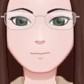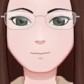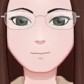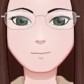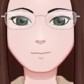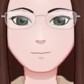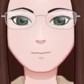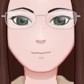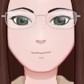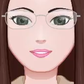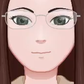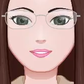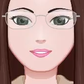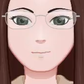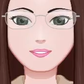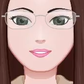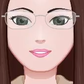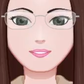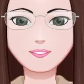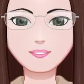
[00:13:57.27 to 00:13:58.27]
Because as you've
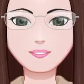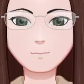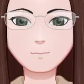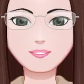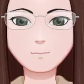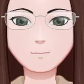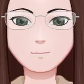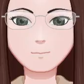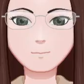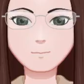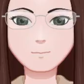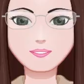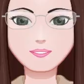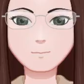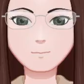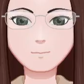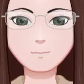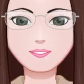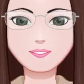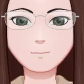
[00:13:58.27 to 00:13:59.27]
seen, when you've
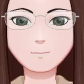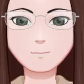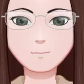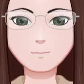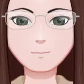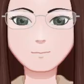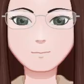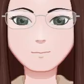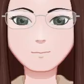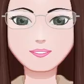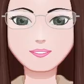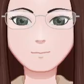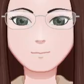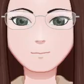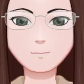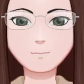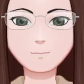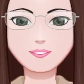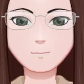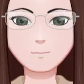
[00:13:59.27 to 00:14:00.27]
got no pins to add
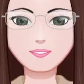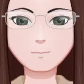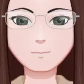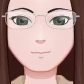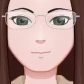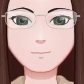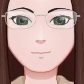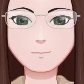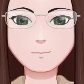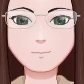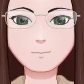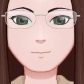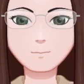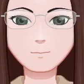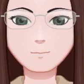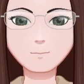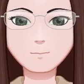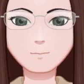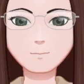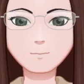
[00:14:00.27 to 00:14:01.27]
in, like with the cloth
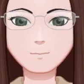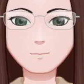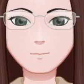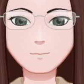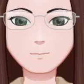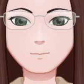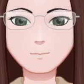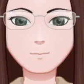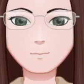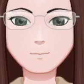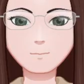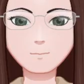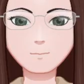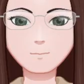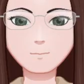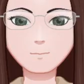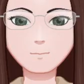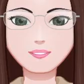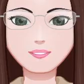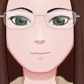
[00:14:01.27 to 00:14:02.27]
stitch, you can
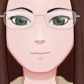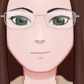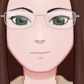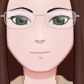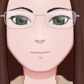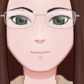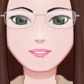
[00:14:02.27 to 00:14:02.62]
kind of